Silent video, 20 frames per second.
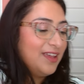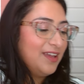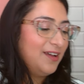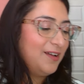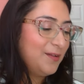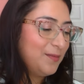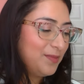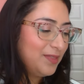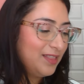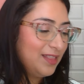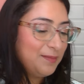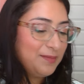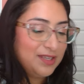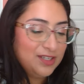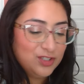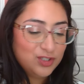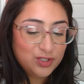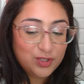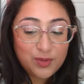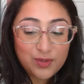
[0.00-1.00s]
Let me
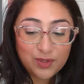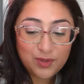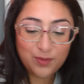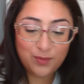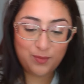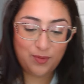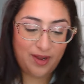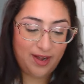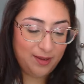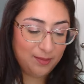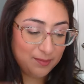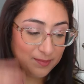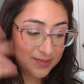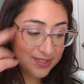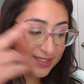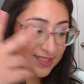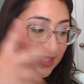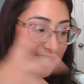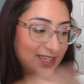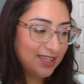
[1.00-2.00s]
show you what I'm
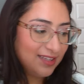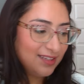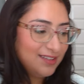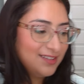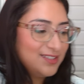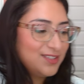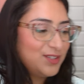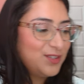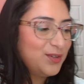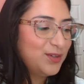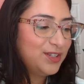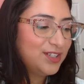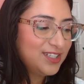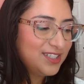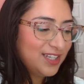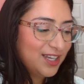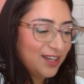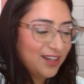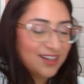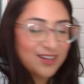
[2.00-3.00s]
seeing so you
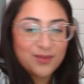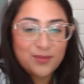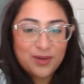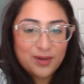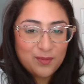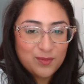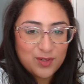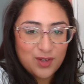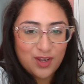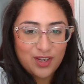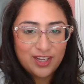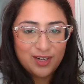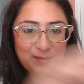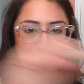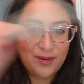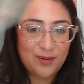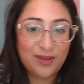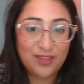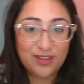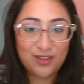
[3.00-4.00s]
understand what I'm talking
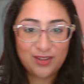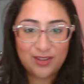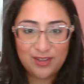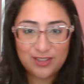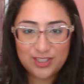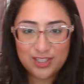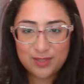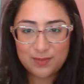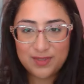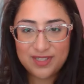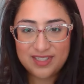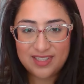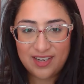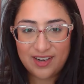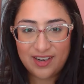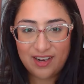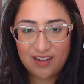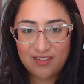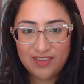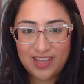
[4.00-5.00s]
about rather than just me
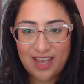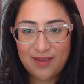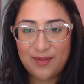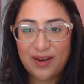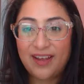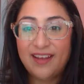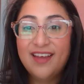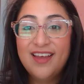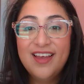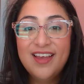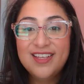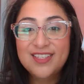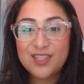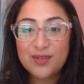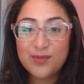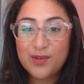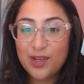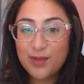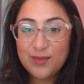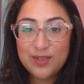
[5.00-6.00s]
staring off camera. So
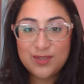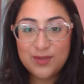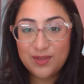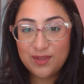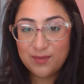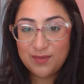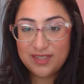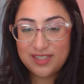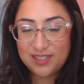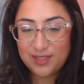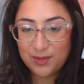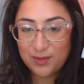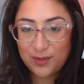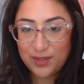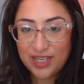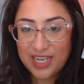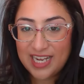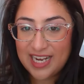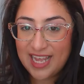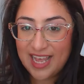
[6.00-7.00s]
I'm going between the
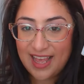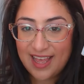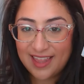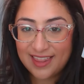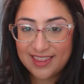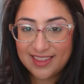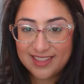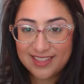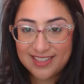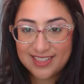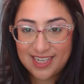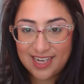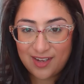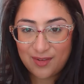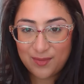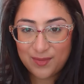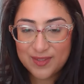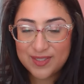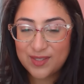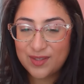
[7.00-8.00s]
Mandalorian and the
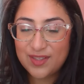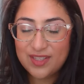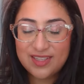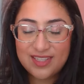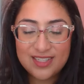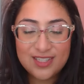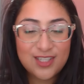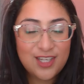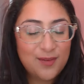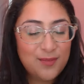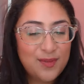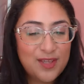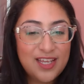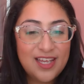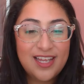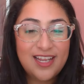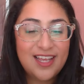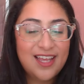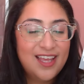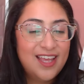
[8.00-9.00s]
Childhood. So this is gonna
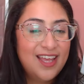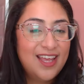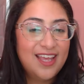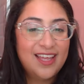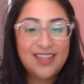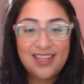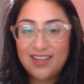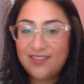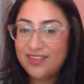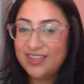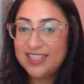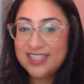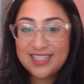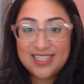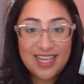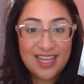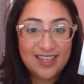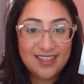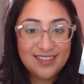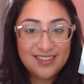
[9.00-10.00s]
be 11 and
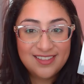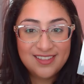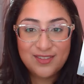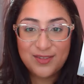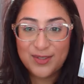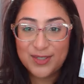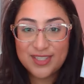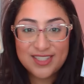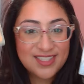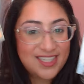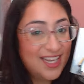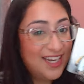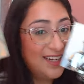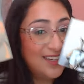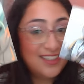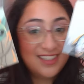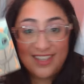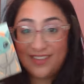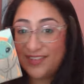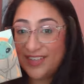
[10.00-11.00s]
10 or 10 and
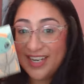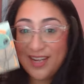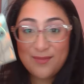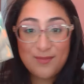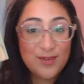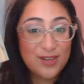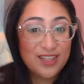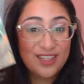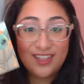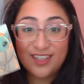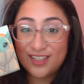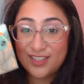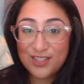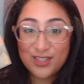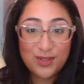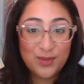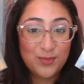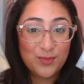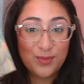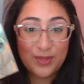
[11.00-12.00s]
11. I'm really not
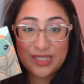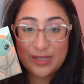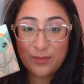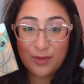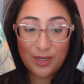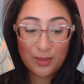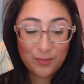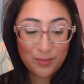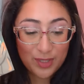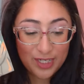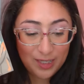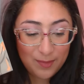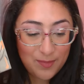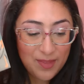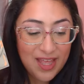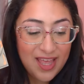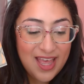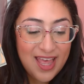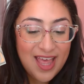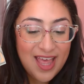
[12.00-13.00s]
sure where to put them.